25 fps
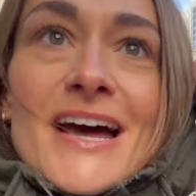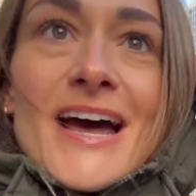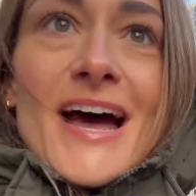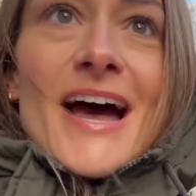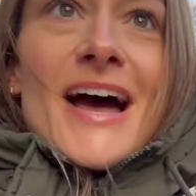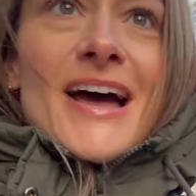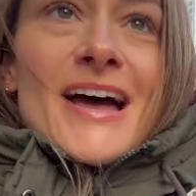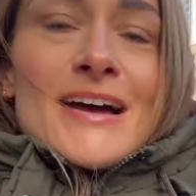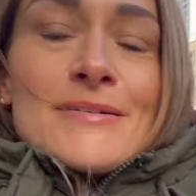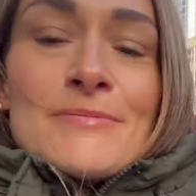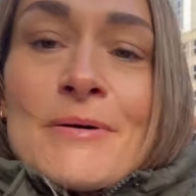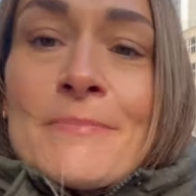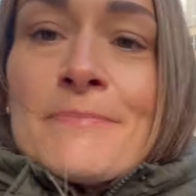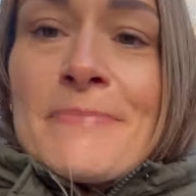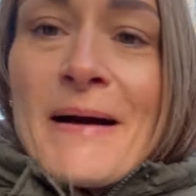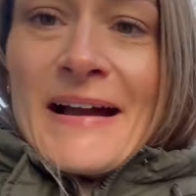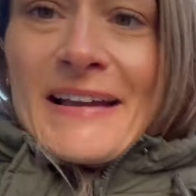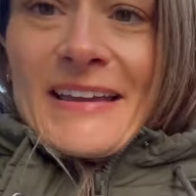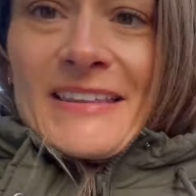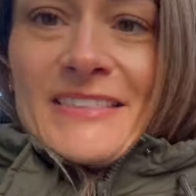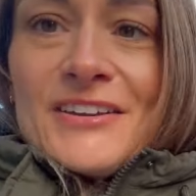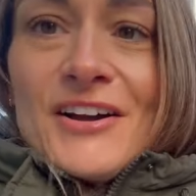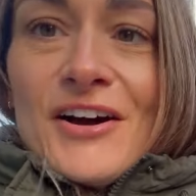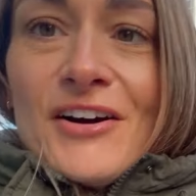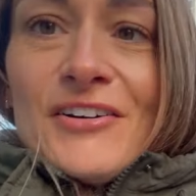I'm back
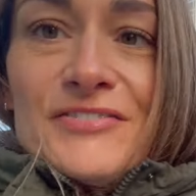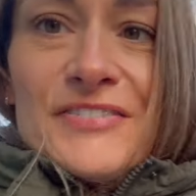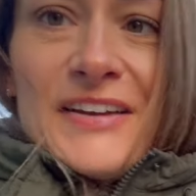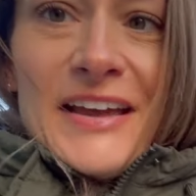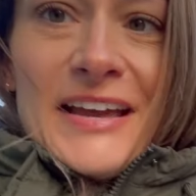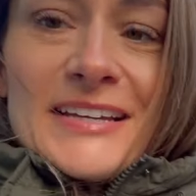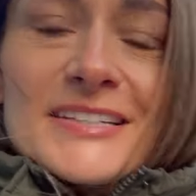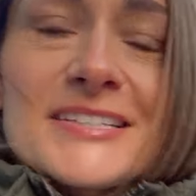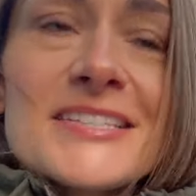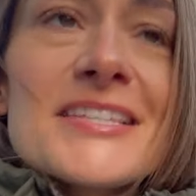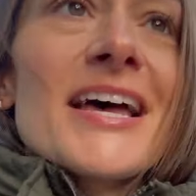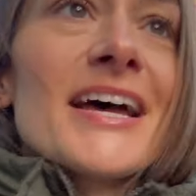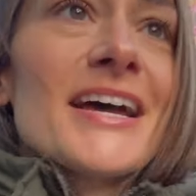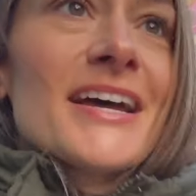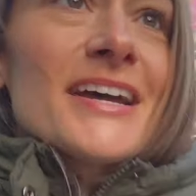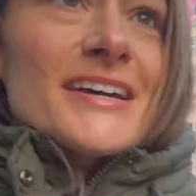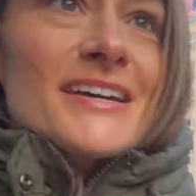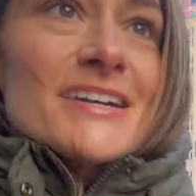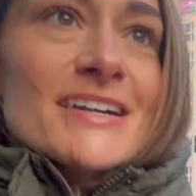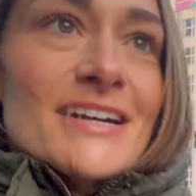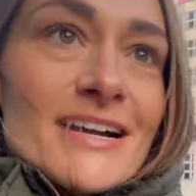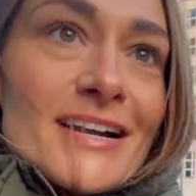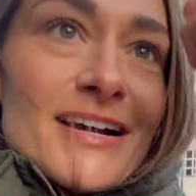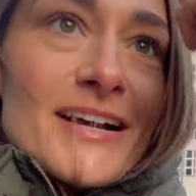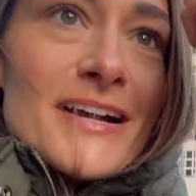in the office,
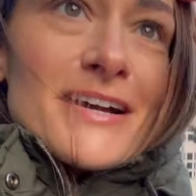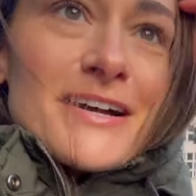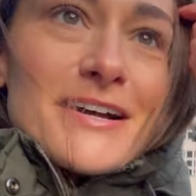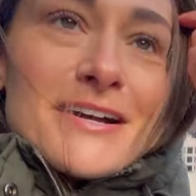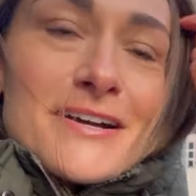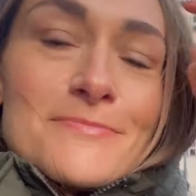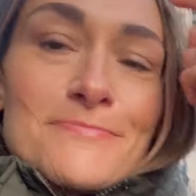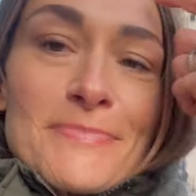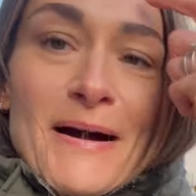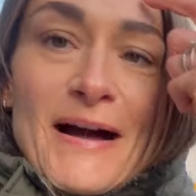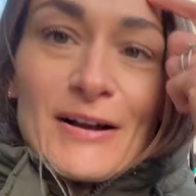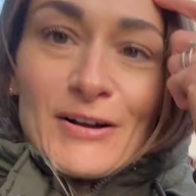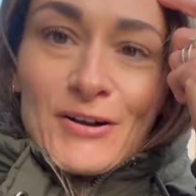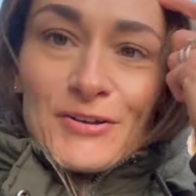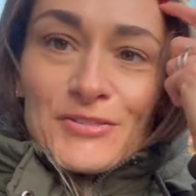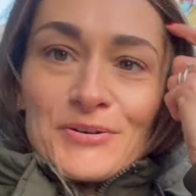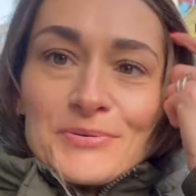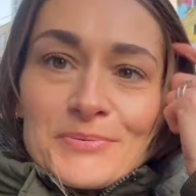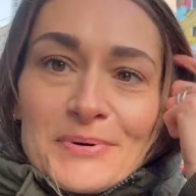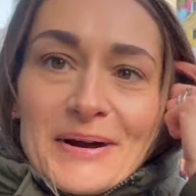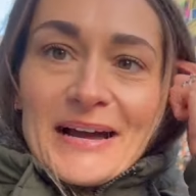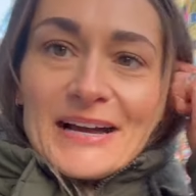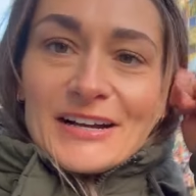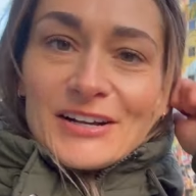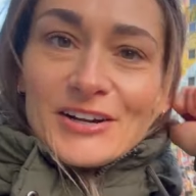back on the
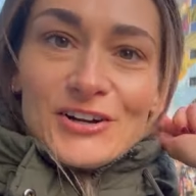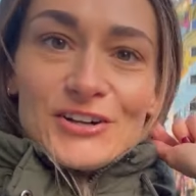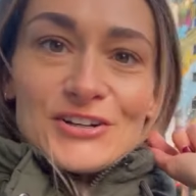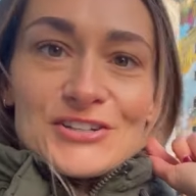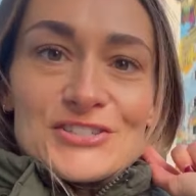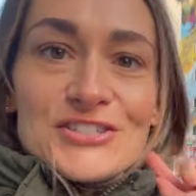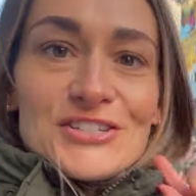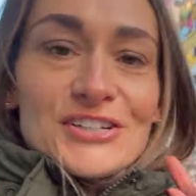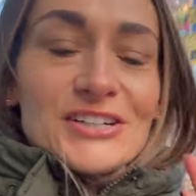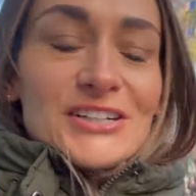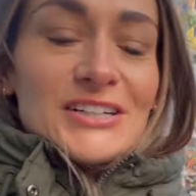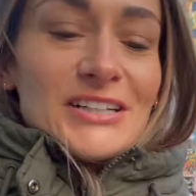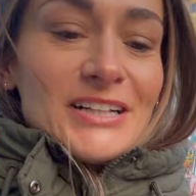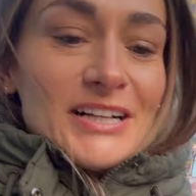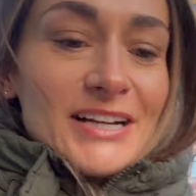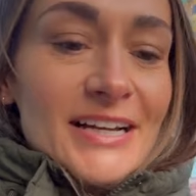work hustle.